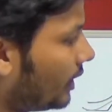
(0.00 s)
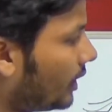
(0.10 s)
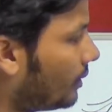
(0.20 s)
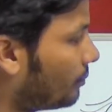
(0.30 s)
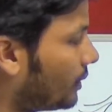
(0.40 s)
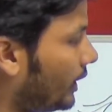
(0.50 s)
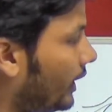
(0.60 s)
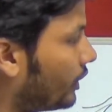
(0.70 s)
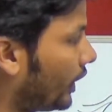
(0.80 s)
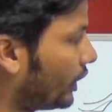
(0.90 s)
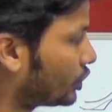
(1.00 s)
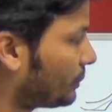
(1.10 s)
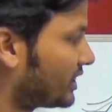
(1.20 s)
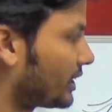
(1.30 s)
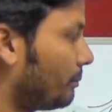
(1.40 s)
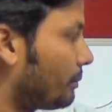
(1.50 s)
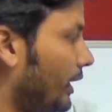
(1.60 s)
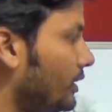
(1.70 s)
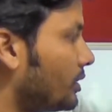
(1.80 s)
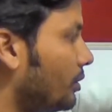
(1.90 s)
aerospace
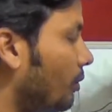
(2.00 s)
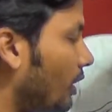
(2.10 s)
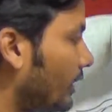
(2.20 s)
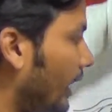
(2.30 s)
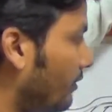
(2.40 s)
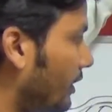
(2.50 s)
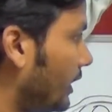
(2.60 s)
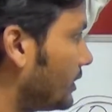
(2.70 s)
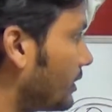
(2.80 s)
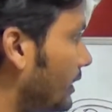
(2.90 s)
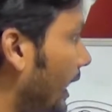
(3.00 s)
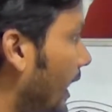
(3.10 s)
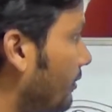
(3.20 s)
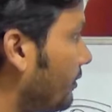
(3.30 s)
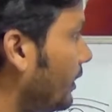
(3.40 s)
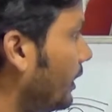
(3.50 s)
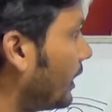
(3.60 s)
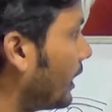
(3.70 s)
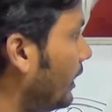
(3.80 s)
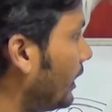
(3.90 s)
companies, what they have done is they have
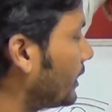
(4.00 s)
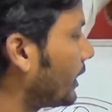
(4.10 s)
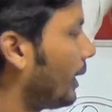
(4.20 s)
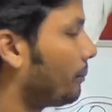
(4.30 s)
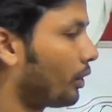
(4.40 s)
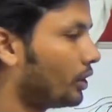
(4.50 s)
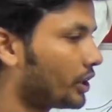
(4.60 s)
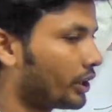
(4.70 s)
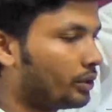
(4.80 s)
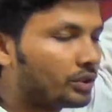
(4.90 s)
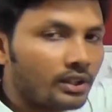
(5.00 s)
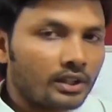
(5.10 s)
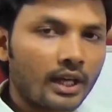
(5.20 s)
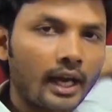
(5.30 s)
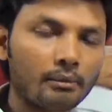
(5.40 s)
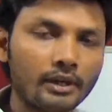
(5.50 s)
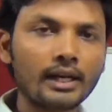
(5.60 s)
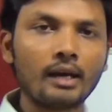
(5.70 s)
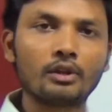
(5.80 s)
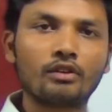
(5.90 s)
conducted a project using this
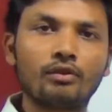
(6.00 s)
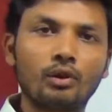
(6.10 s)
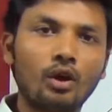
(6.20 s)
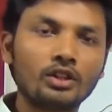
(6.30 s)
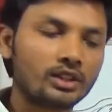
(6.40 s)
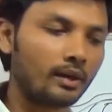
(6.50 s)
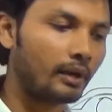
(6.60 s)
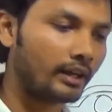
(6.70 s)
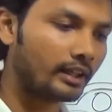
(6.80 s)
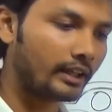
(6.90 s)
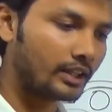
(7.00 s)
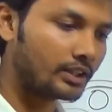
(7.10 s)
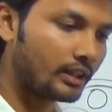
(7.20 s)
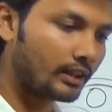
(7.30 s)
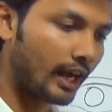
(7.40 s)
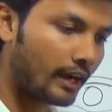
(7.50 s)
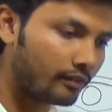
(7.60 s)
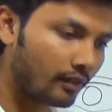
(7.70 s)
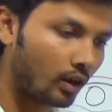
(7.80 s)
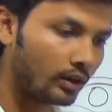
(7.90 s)
hybrid laminar flow concept, and they tested
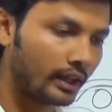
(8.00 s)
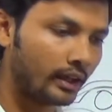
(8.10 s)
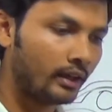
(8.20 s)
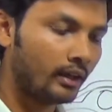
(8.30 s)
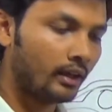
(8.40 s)
live on a